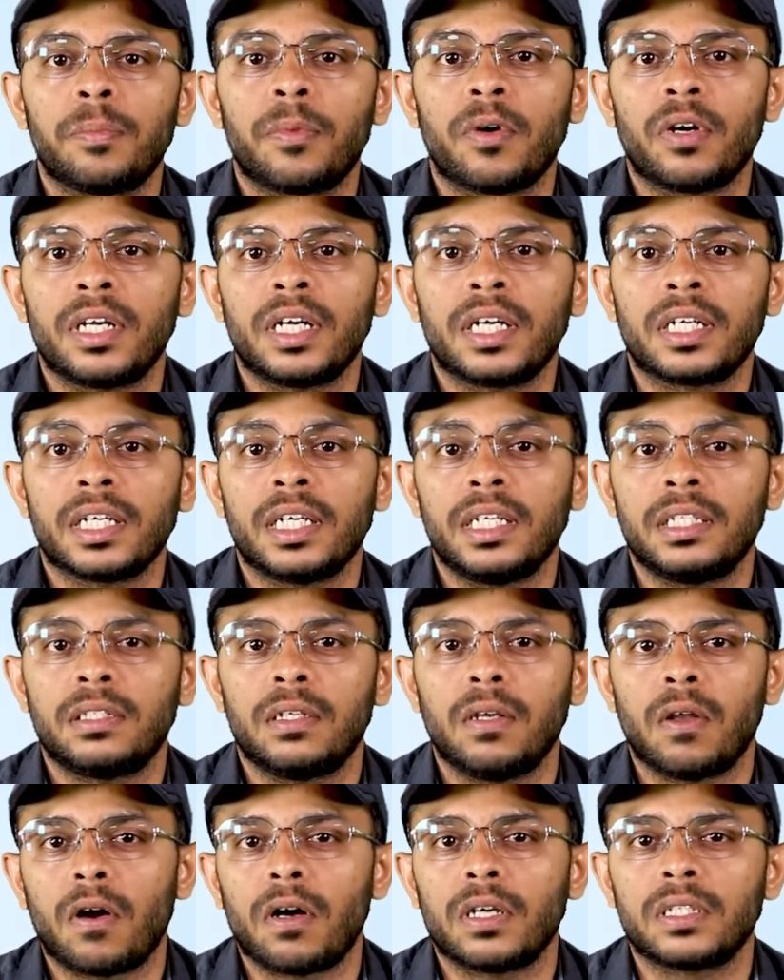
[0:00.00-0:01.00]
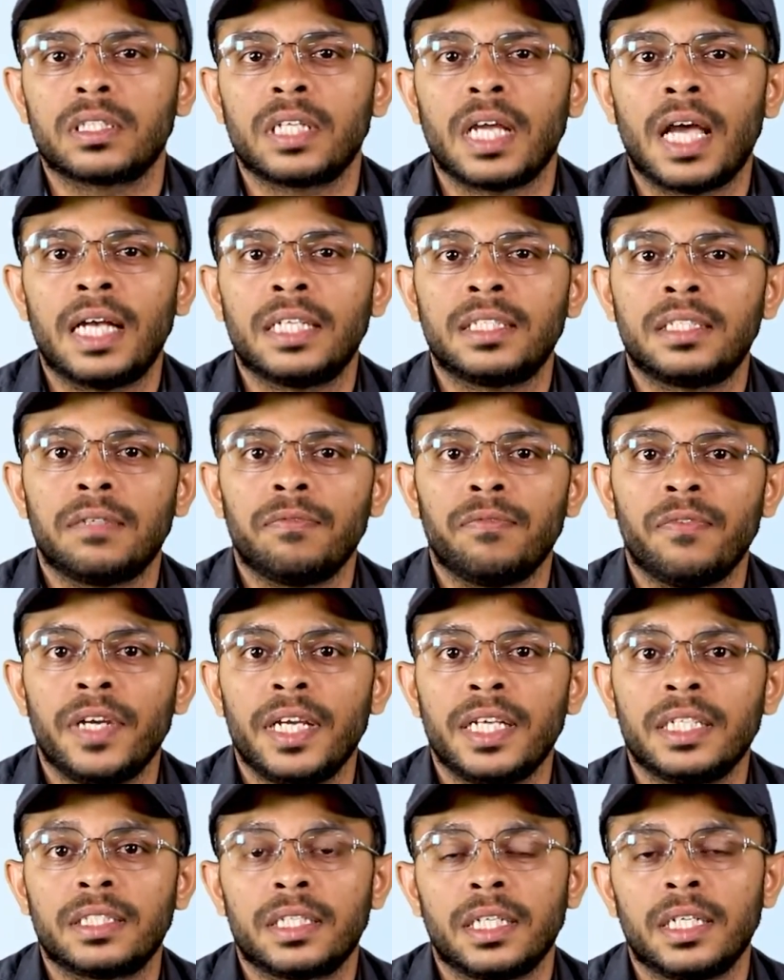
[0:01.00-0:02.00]
product is lost as
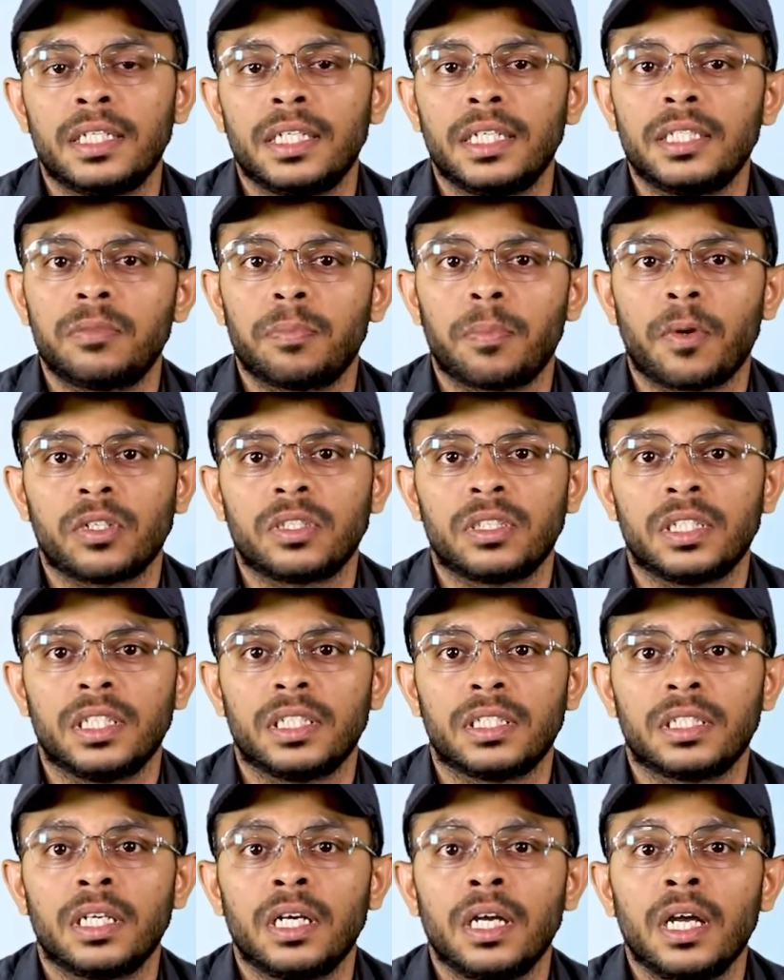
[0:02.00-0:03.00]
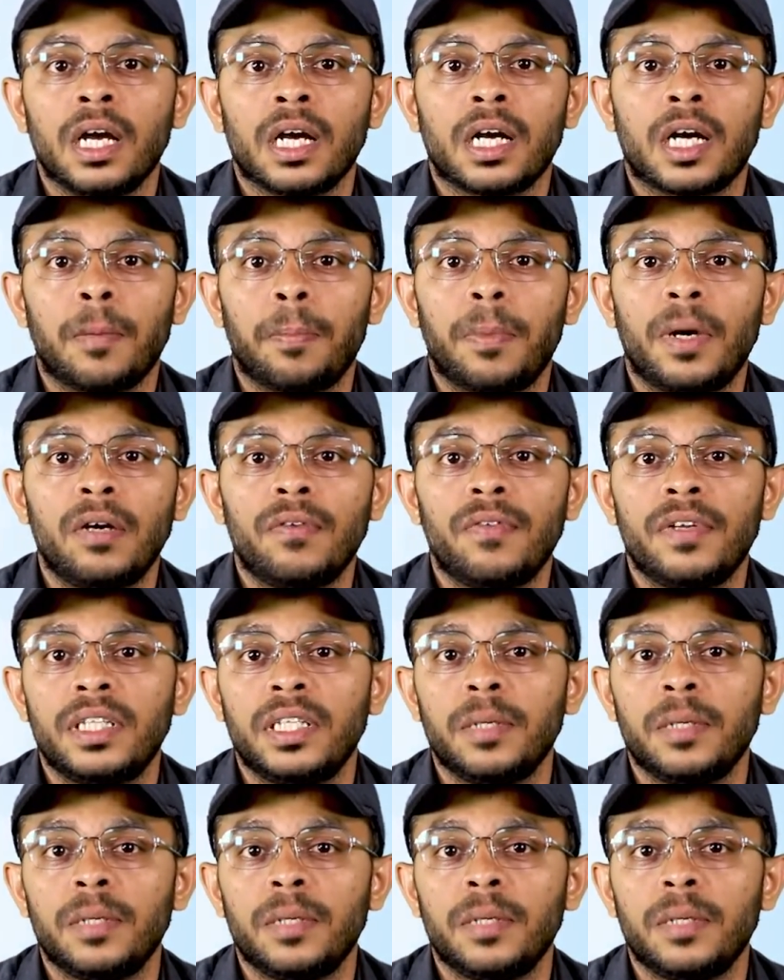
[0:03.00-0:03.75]
waste in this process. Coupled with